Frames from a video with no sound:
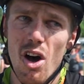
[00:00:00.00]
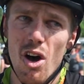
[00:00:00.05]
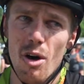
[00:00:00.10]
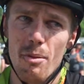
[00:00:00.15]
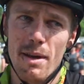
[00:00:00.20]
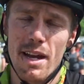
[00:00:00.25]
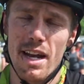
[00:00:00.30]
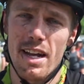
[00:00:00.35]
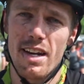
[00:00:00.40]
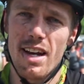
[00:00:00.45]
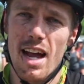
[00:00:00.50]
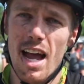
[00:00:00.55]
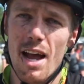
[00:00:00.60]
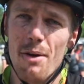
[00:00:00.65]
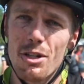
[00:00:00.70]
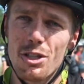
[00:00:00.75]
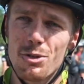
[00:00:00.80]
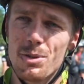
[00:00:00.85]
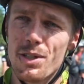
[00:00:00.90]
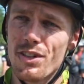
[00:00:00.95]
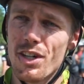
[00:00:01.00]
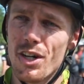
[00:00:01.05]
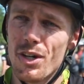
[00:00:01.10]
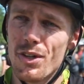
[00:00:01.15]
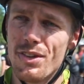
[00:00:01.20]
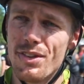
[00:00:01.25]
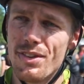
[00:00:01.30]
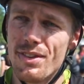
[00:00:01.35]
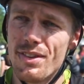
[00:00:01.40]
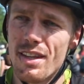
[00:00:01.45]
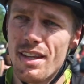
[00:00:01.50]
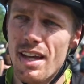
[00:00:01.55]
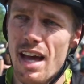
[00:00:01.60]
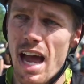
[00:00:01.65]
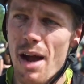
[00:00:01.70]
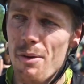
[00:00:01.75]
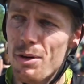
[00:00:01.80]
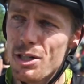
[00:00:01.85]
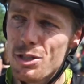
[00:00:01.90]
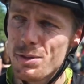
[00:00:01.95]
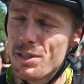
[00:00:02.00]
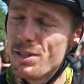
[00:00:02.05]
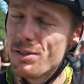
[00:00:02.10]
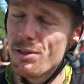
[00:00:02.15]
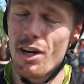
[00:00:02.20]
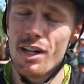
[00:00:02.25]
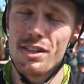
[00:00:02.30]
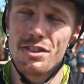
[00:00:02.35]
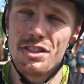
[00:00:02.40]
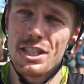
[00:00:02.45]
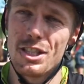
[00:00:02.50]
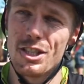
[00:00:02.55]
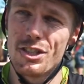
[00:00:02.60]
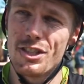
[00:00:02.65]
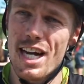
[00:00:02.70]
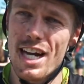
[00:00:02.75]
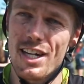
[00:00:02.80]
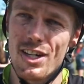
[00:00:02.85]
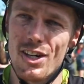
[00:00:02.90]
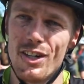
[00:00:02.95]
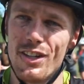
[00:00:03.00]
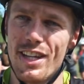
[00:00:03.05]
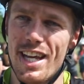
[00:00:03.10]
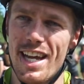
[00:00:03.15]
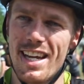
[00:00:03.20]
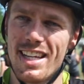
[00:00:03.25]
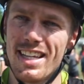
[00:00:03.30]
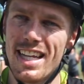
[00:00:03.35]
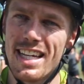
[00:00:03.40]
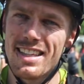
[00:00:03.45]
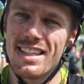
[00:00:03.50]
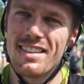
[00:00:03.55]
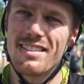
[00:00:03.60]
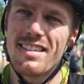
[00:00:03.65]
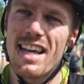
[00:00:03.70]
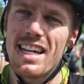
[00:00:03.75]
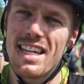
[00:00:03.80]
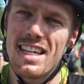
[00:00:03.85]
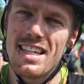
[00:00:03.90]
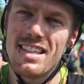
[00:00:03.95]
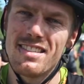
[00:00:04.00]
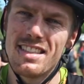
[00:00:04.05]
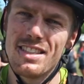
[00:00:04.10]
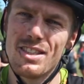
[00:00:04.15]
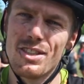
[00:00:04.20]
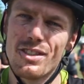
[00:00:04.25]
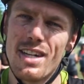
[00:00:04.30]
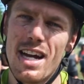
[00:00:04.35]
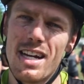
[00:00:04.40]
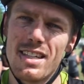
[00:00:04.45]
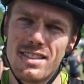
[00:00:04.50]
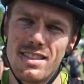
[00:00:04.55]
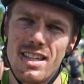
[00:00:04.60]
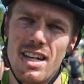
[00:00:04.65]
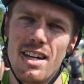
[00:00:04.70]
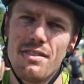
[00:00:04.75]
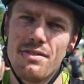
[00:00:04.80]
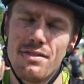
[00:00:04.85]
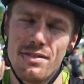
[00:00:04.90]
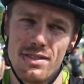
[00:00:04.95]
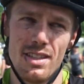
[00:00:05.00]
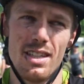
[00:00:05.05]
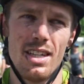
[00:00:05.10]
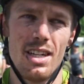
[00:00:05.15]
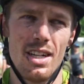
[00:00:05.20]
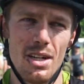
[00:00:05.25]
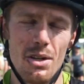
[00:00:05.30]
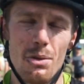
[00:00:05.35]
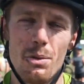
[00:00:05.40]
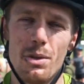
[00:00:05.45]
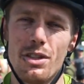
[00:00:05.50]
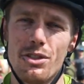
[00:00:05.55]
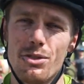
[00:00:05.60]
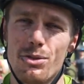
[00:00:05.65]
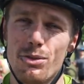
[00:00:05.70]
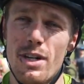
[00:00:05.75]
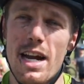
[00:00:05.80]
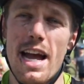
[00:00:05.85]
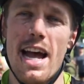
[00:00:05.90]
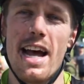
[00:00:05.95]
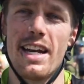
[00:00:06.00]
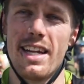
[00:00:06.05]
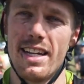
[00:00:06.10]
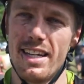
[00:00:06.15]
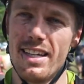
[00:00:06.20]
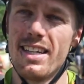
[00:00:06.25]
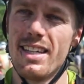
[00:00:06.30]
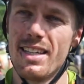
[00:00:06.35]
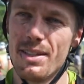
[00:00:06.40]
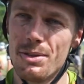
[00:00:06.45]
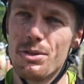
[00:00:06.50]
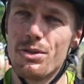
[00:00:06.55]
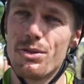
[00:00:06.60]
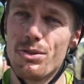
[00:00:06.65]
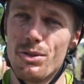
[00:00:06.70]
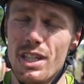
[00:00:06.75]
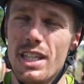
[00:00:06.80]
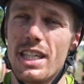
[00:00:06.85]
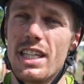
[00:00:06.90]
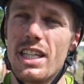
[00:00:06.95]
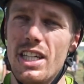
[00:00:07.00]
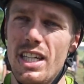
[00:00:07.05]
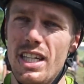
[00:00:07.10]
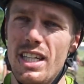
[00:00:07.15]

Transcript: Oh man, I wish we were on single track all day. Like the techie single track stuff was rad. It was really good.